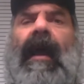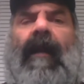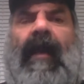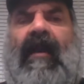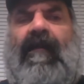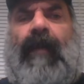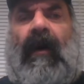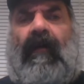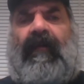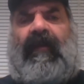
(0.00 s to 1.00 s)
And I made a
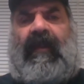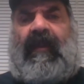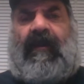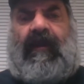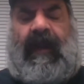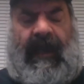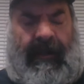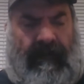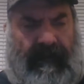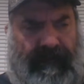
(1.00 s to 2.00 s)
post the other
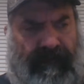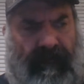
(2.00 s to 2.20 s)
day